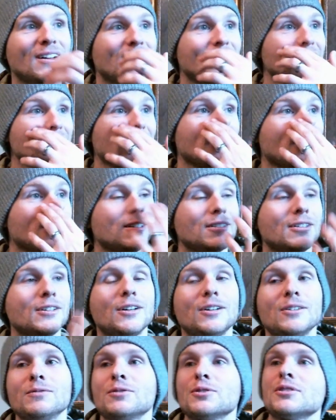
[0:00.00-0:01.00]
Yeah,
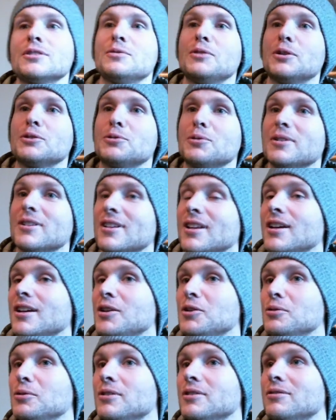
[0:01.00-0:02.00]
no, first of all, Jordan, thank
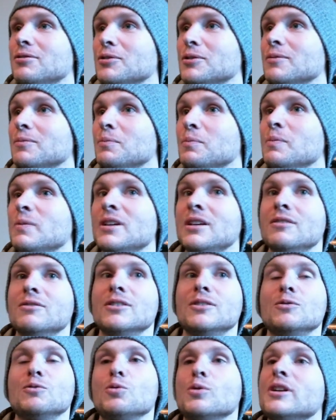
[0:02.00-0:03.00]
you, dude, for
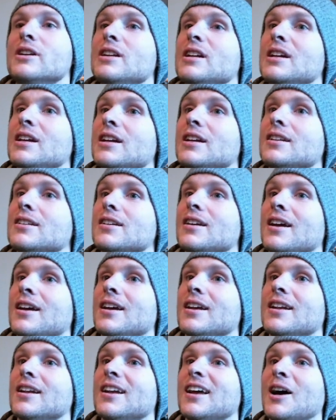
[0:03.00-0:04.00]
even reading it
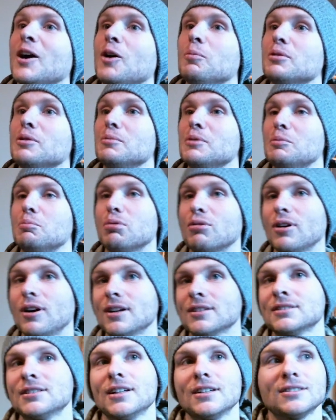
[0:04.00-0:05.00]
and helping me
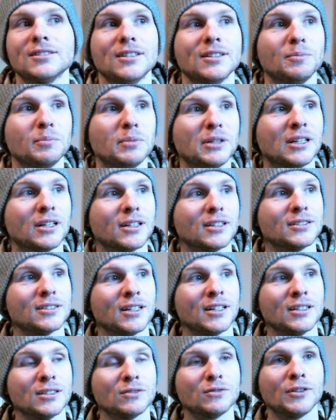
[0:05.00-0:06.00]
process it, because it
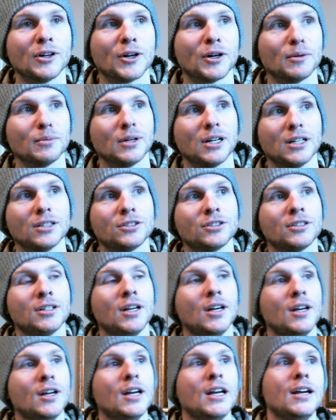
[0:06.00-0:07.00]
is very much,
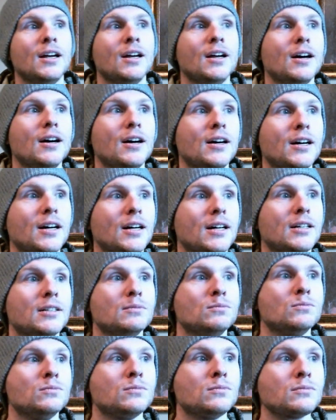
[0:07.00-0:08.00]

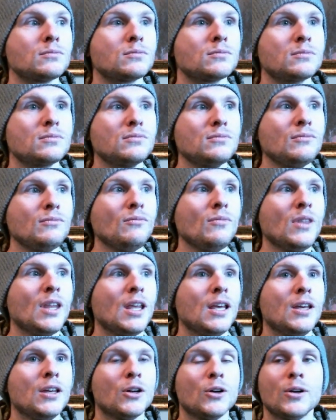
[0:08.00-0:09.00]
um,
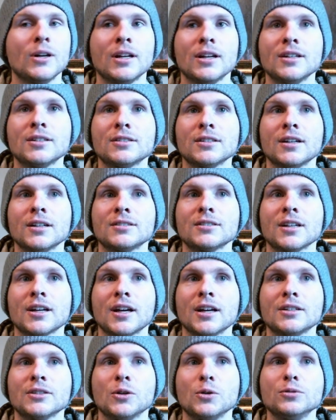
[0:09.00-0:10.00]
and it's like I
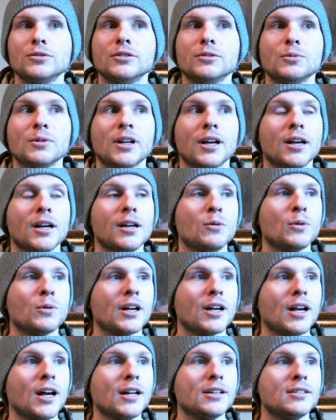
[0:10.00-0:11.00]
told you, when I
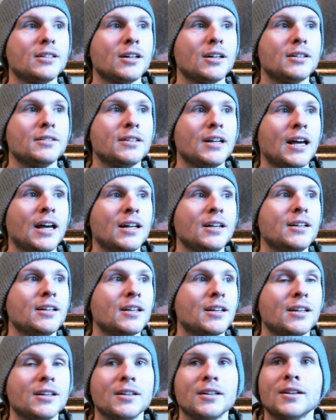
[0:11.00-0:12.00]
got done
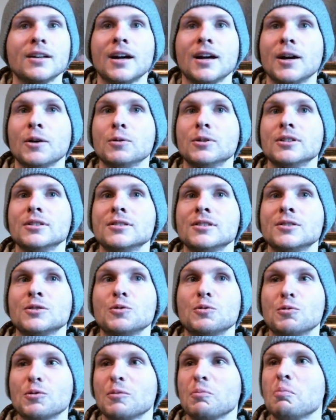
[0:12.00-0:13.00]
editing it, I was
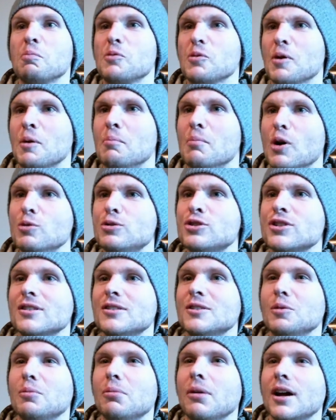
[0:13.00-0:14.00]

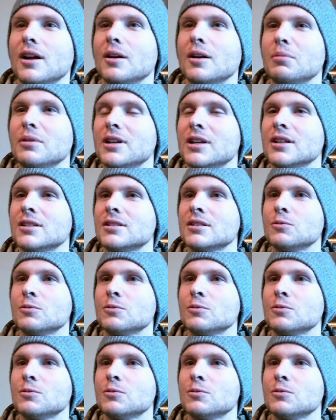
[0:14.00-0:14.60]
emotional about it, because it